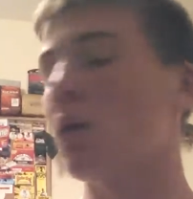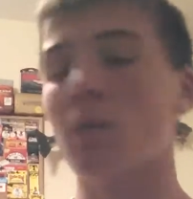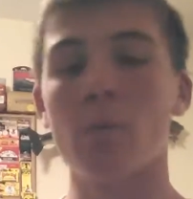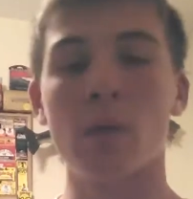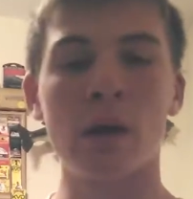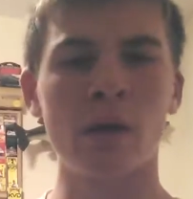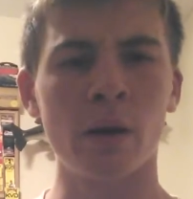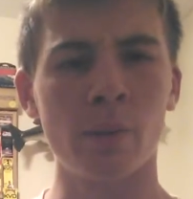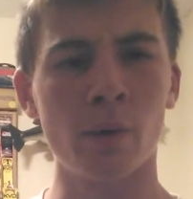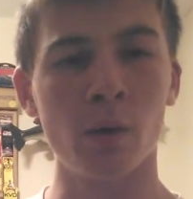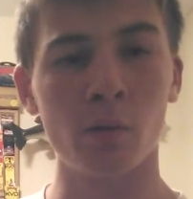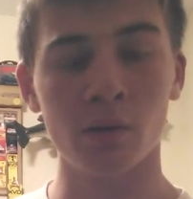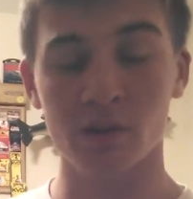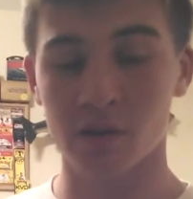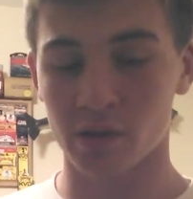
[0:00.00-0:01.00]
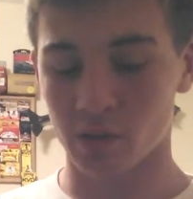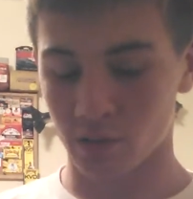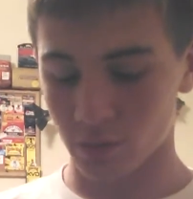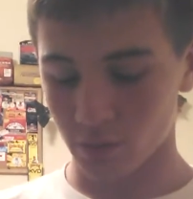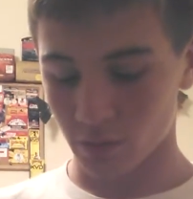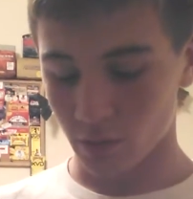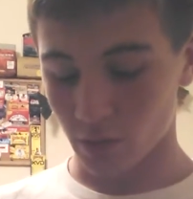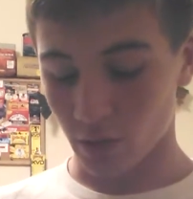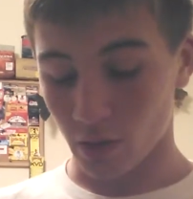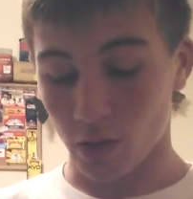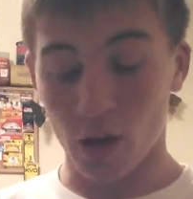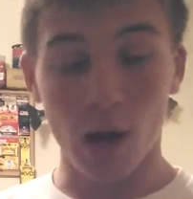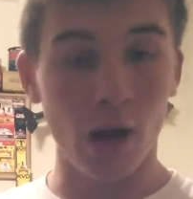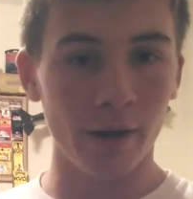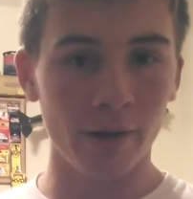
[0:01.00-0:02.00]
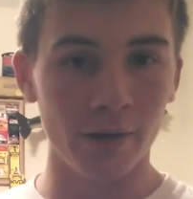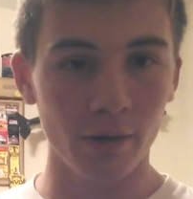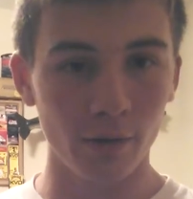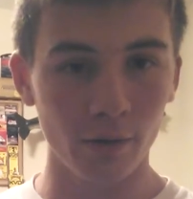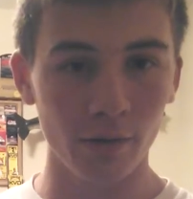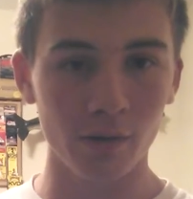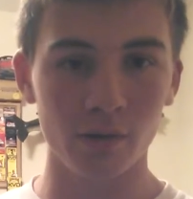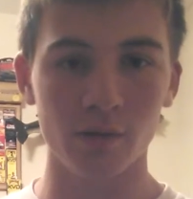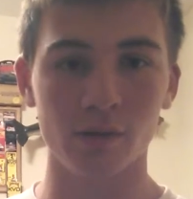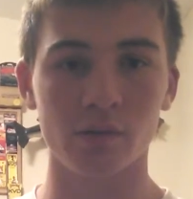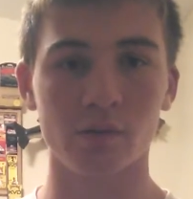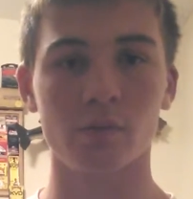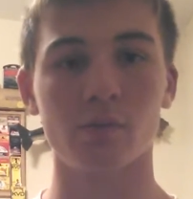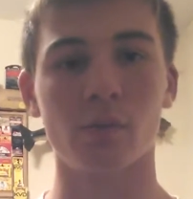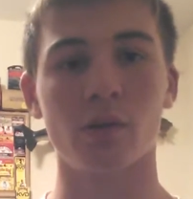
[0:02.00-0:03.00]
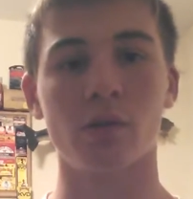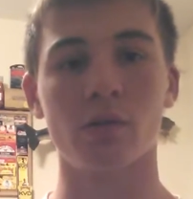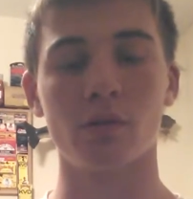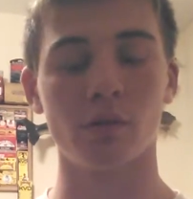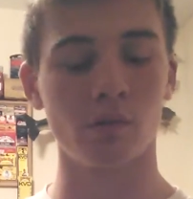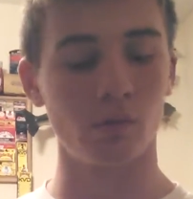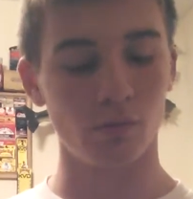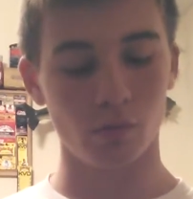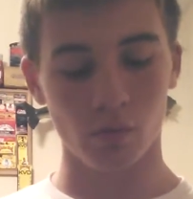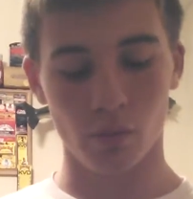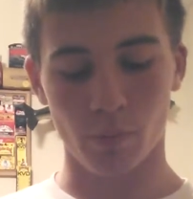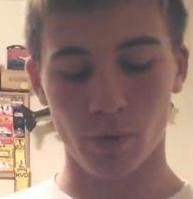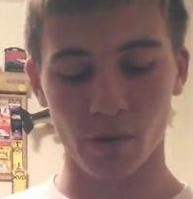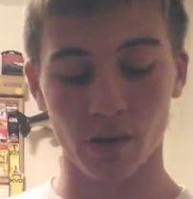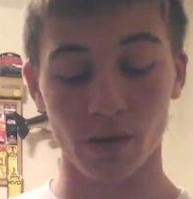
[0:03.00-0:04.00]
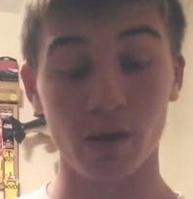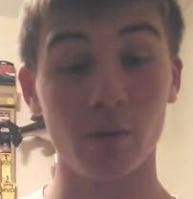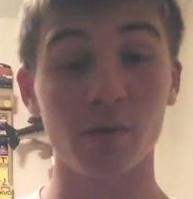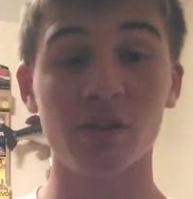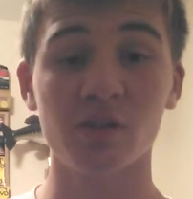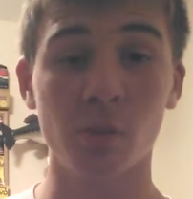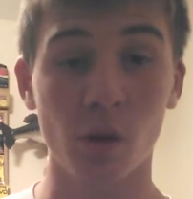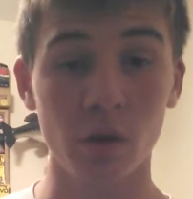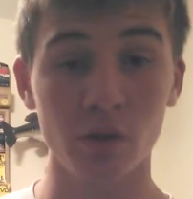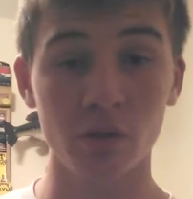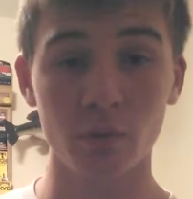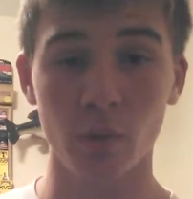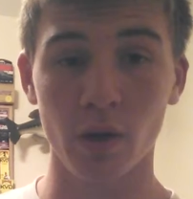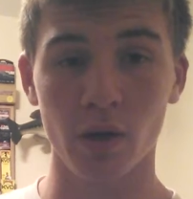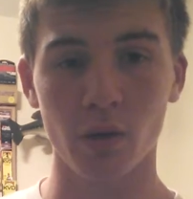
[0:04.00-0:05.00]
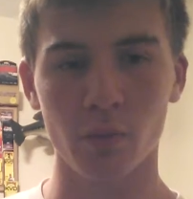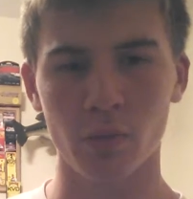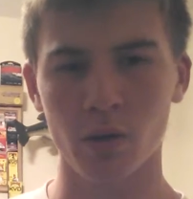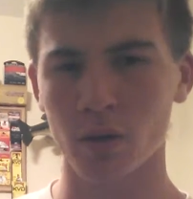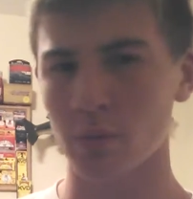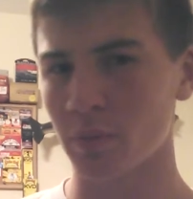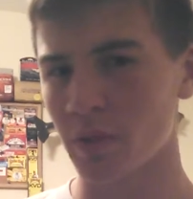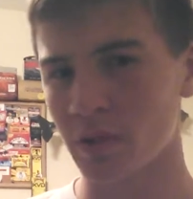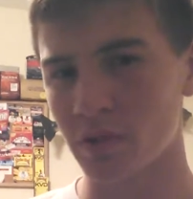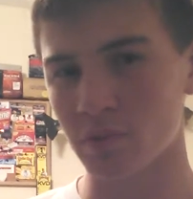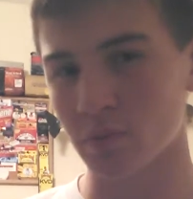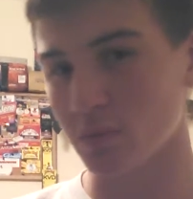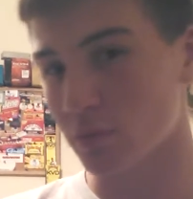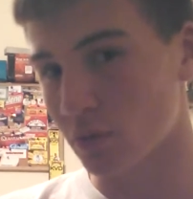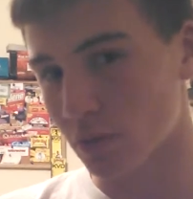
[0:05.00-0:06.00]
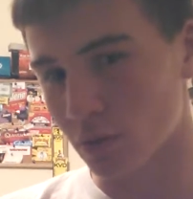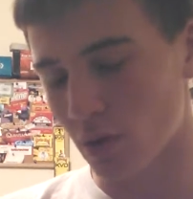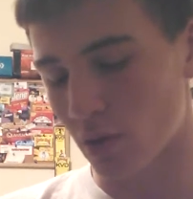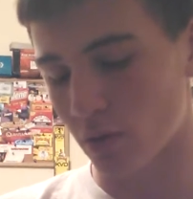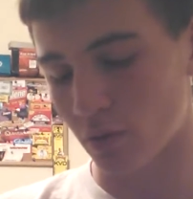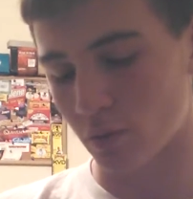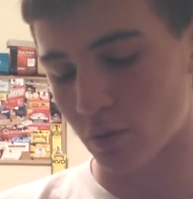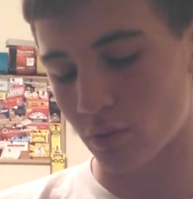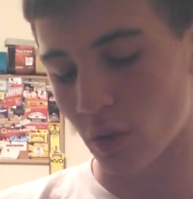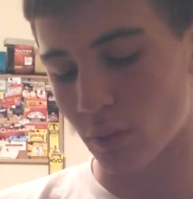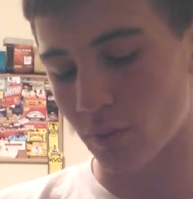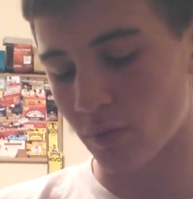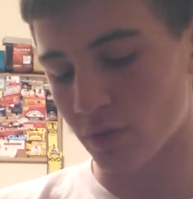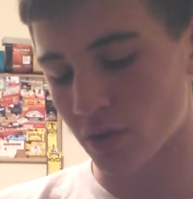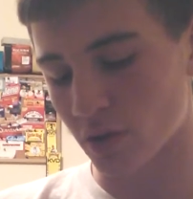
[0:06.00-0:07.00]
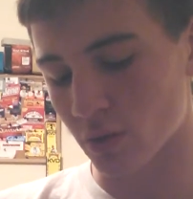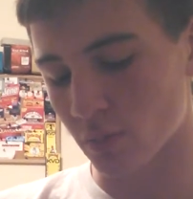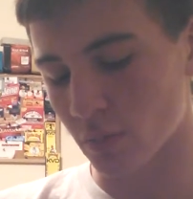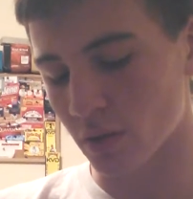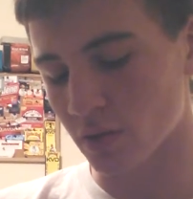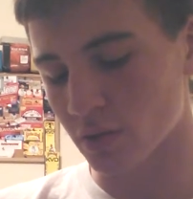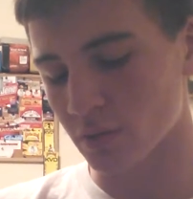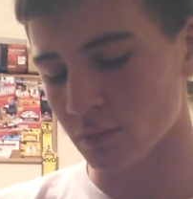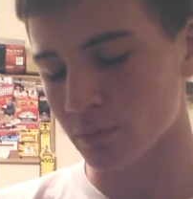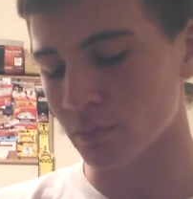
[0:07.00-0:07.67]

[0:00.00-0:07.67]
My grandpa was I didn't know this, but apparently he was sponsored by a couple companies, crappie fishing companies.